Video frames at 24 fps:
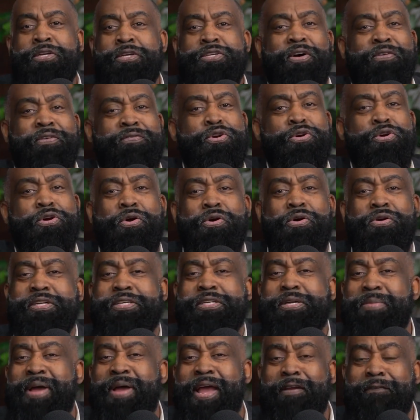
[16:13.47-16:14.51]
So if you're going to
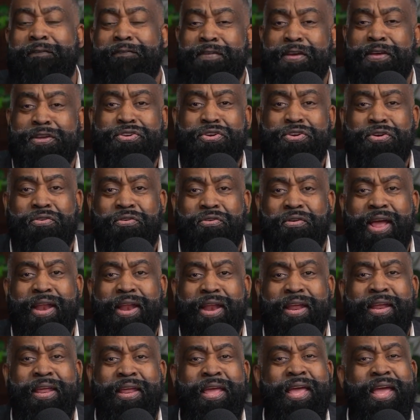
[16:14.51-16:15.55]
somebody to fix your
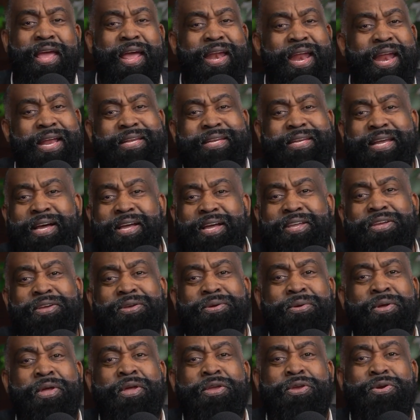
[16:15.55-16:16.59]
credit and they tell
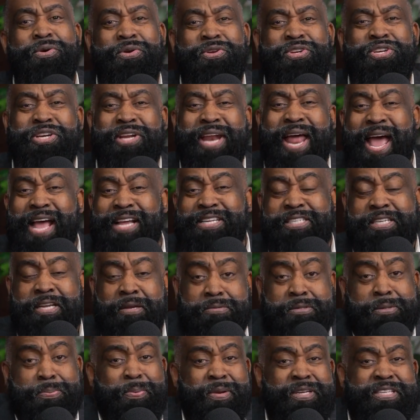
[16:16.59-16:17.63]
you, you should ask them
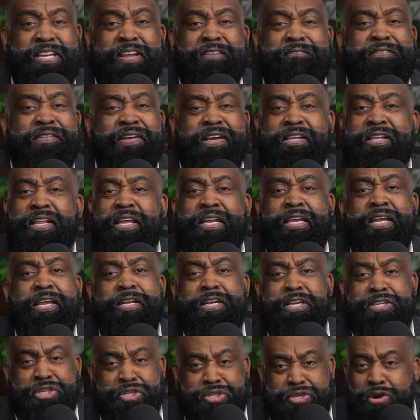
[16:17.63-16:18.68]
specifically,
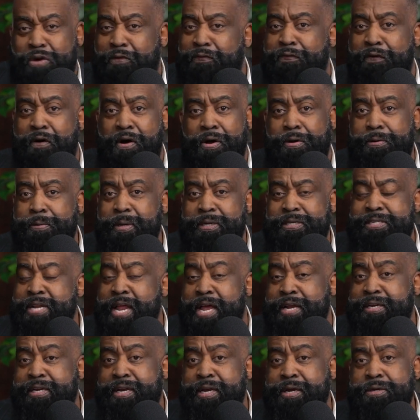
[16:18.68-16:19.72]
this is your fault, it's
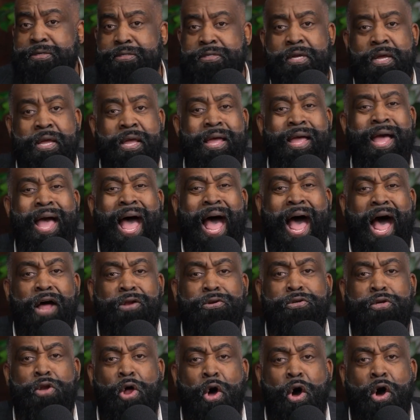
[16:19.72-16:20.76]
not theirs. How
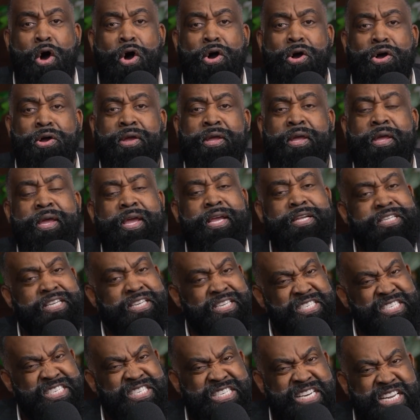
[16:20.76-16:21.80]
long is it going
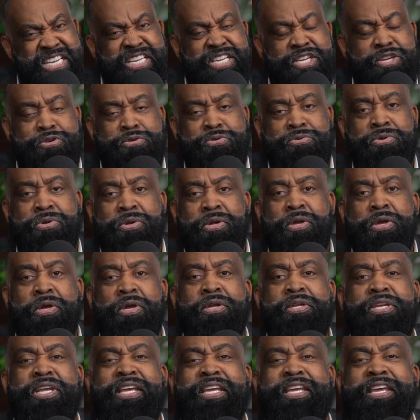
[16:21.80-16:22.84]
to take you
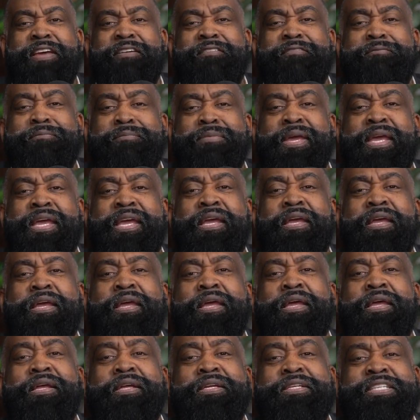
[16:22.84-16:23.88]
to give me
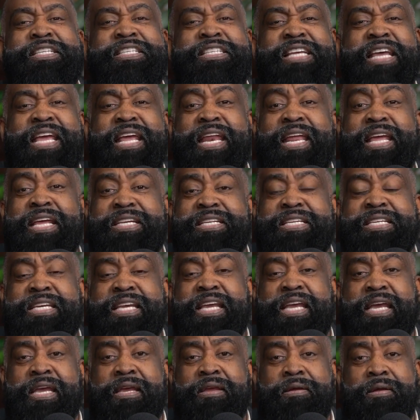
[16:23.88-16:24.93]

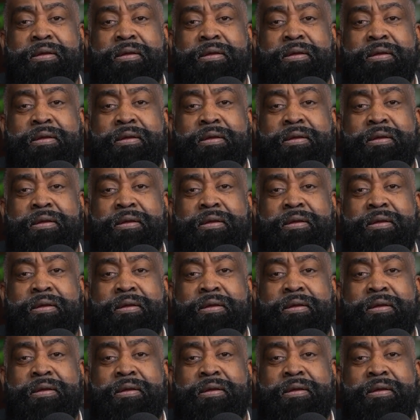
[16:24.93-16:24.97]
ZDC?